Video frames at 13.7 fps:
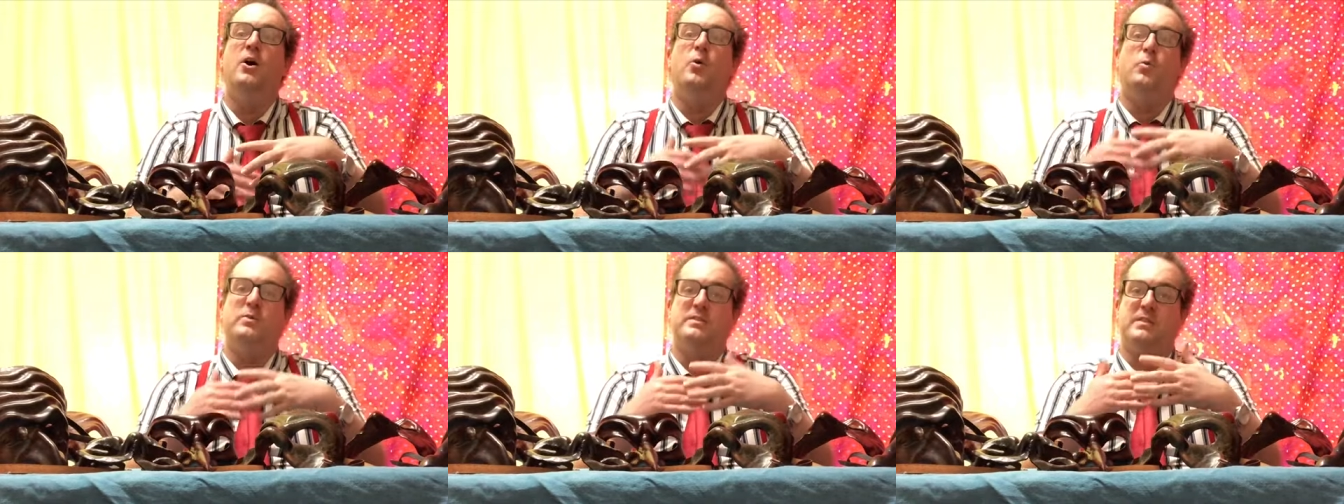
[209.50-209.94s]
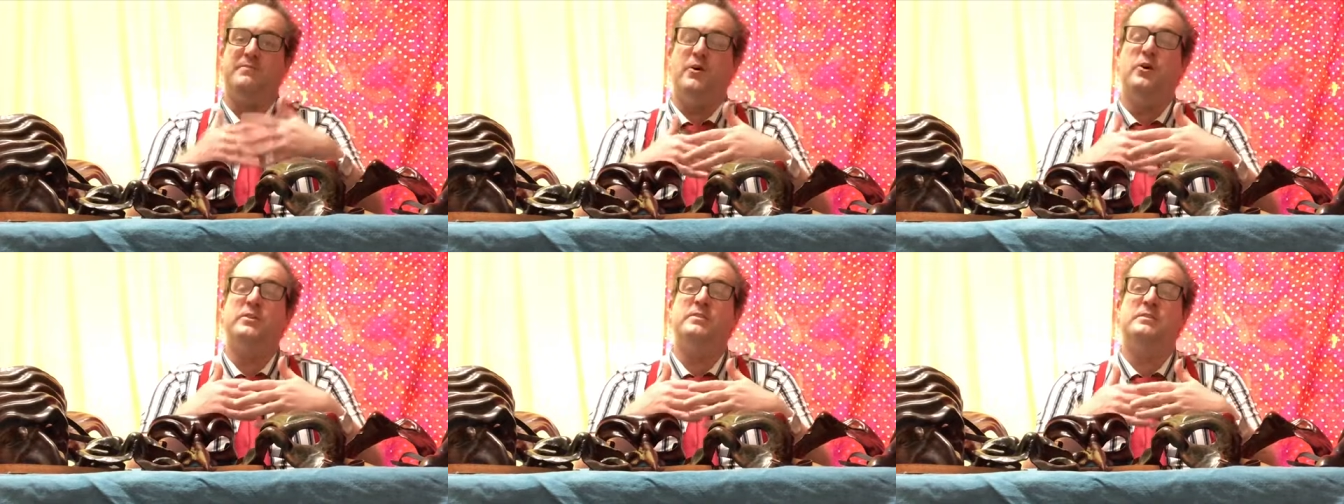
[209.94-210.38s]
was the
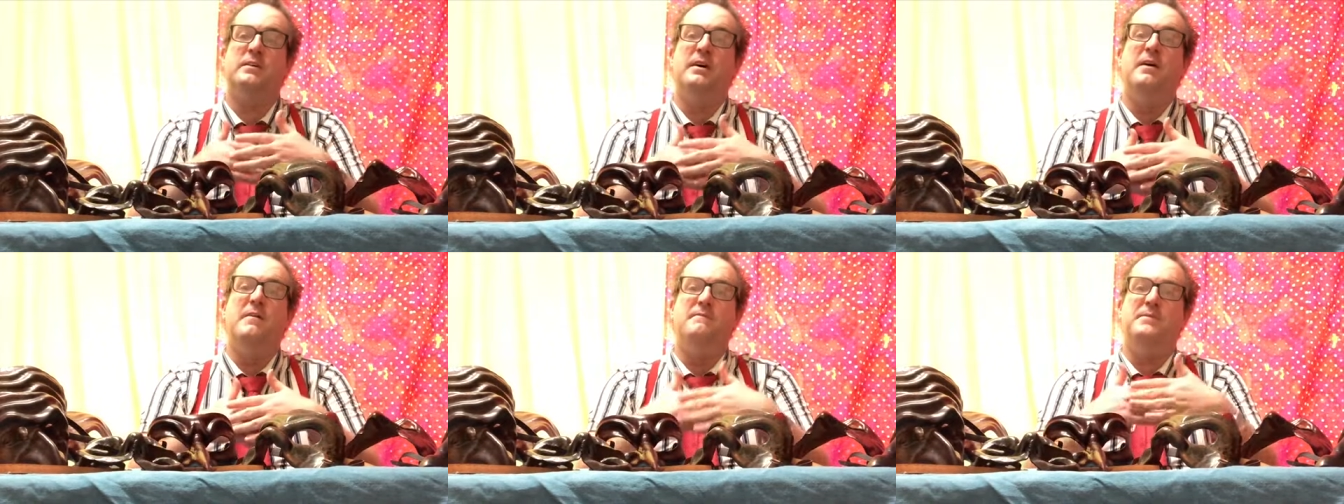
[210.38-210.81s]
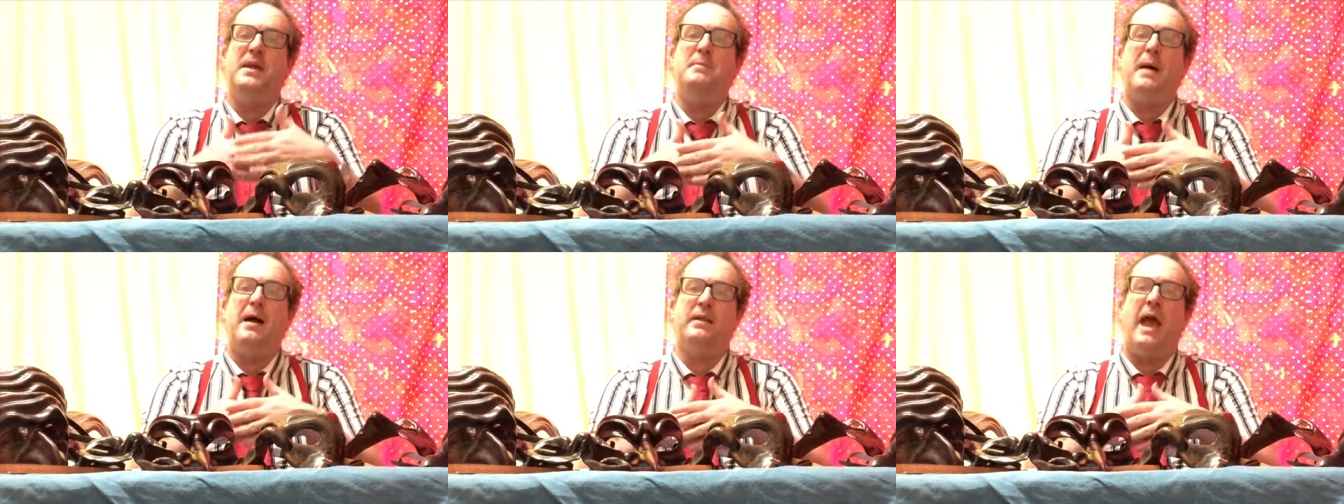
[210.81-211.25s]
first
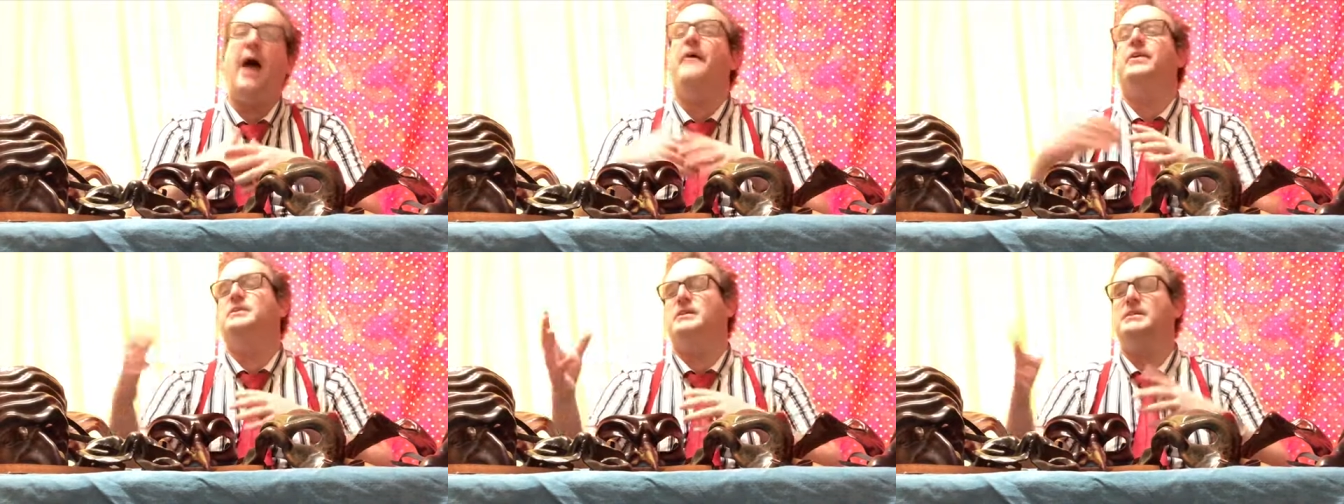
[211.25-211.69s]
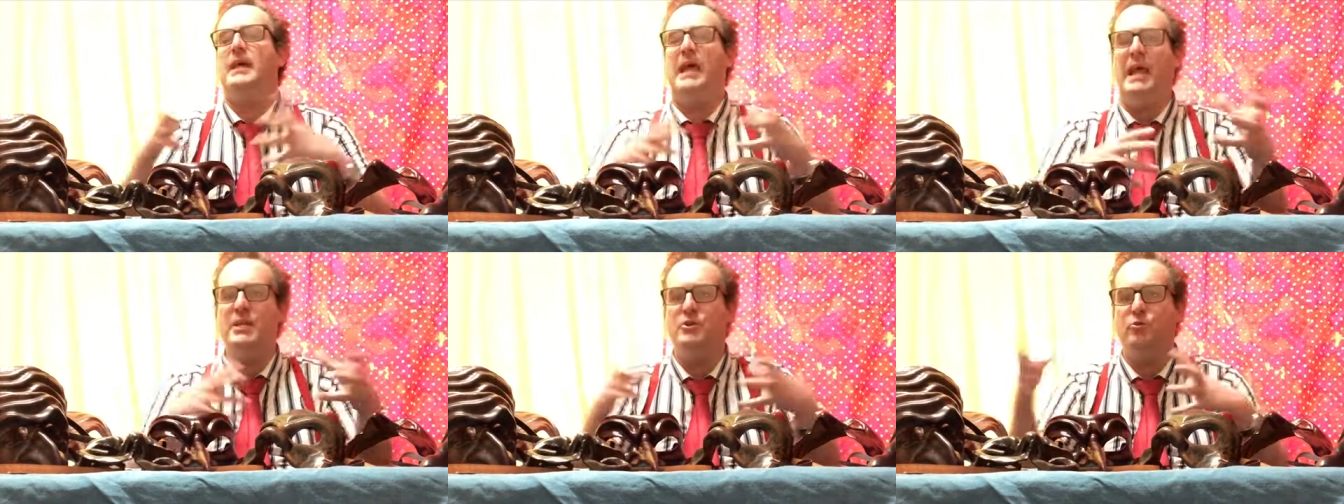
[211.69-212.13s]
female character
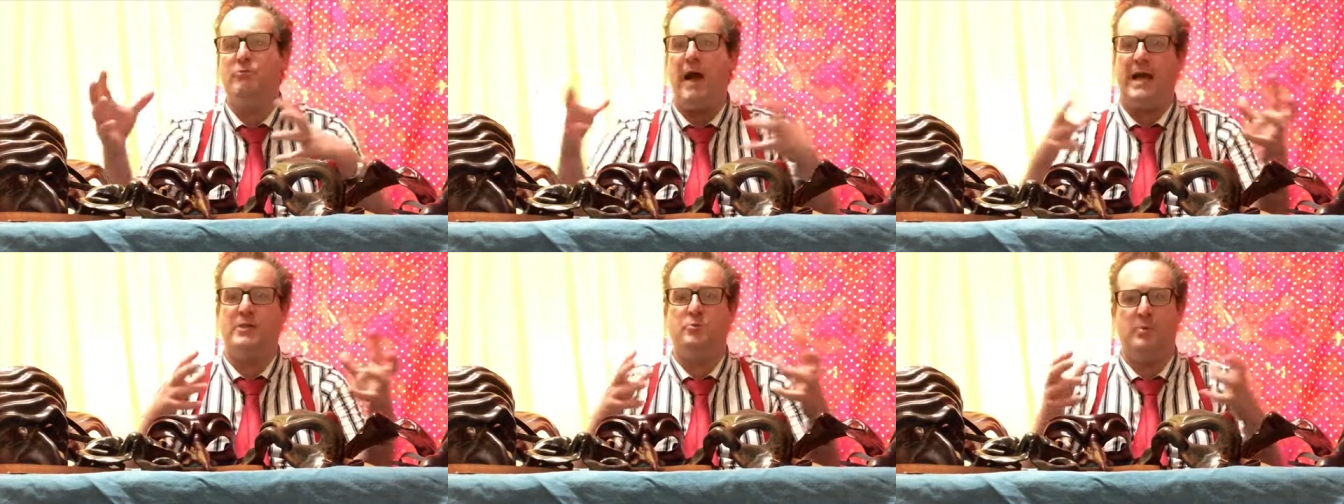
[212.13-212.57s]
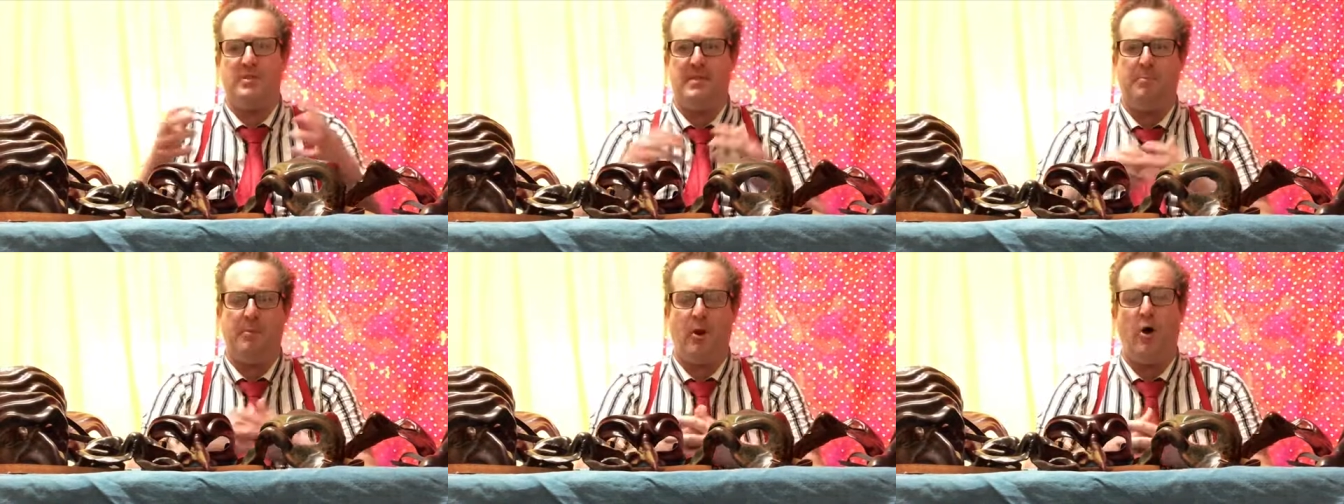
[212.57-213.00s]
to interact with
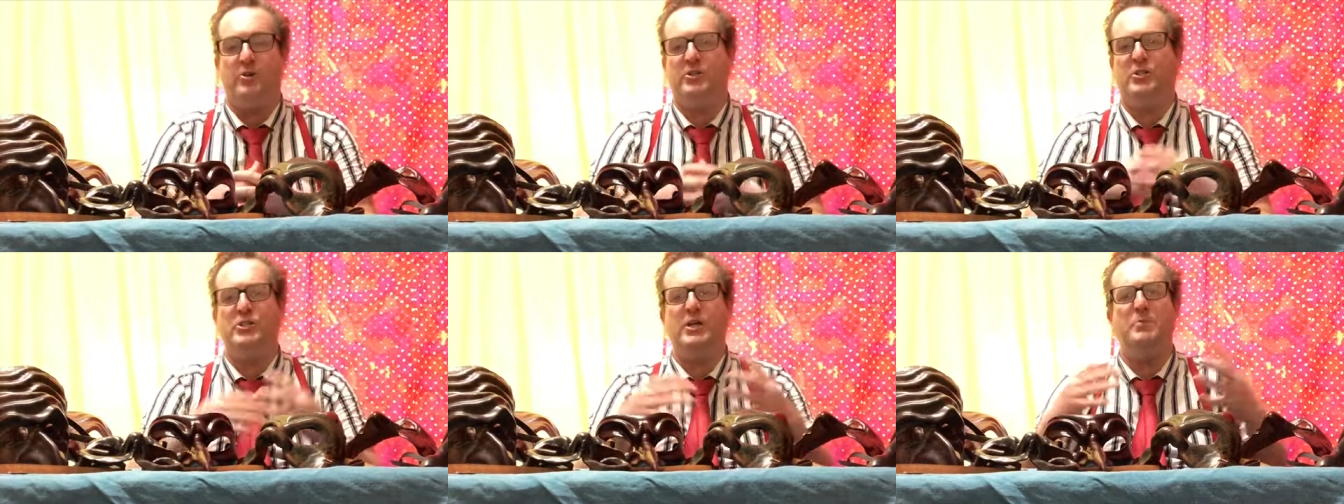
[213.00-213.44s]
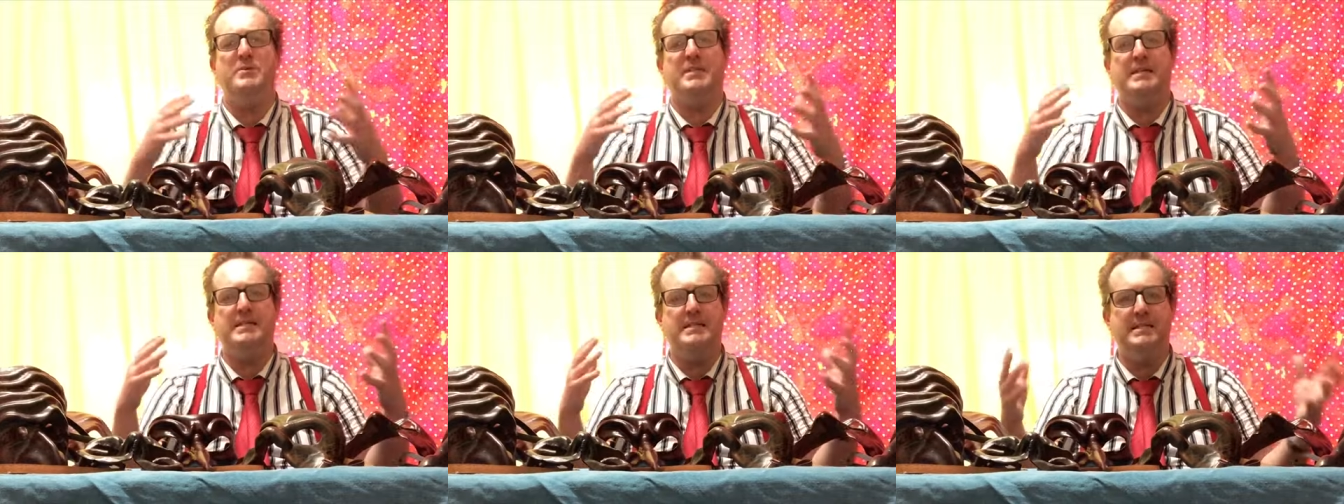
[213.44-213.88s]
the plot, and she was
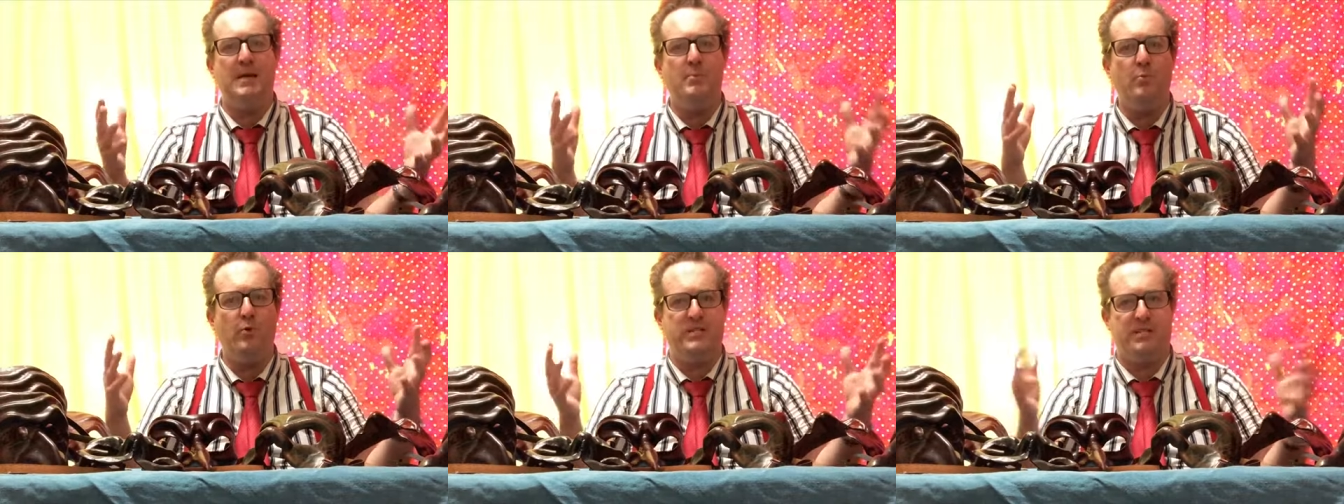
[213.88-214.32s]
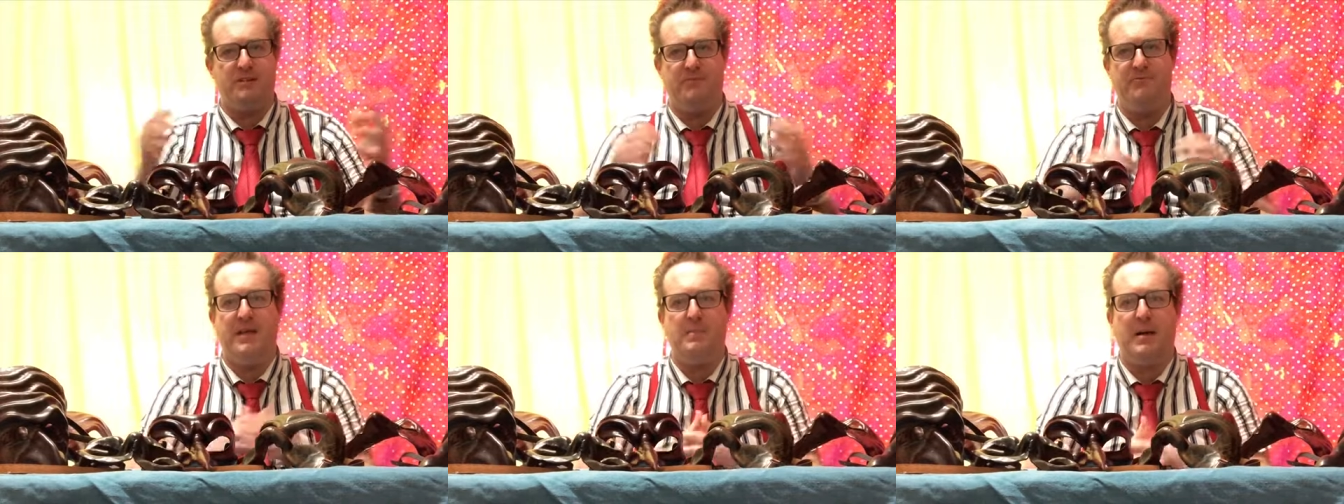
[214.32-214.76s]
a dim-witted
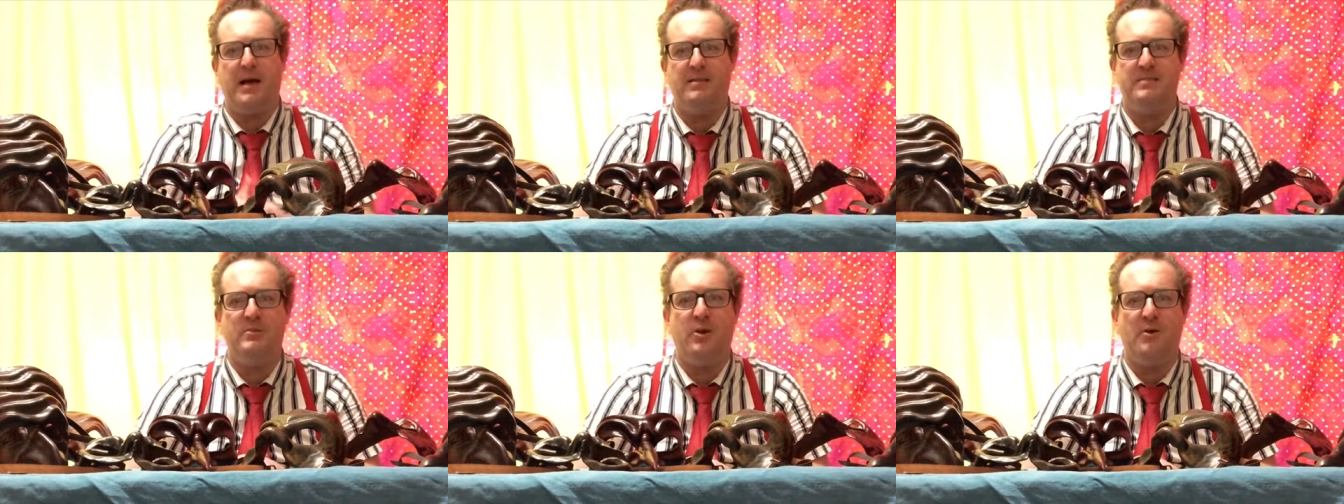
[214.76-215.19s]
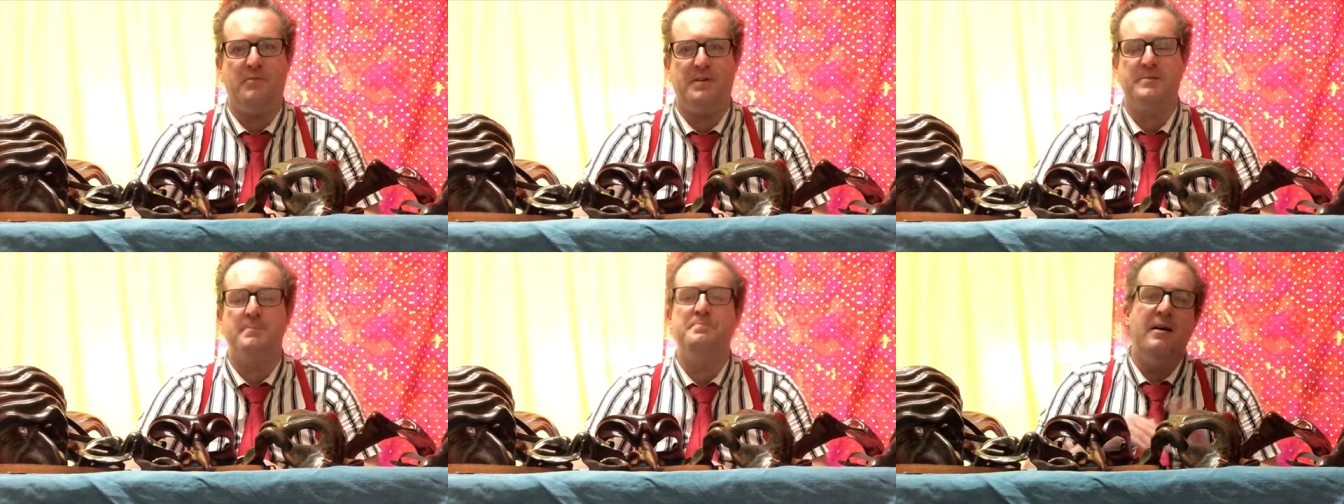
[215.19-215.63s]
female servant.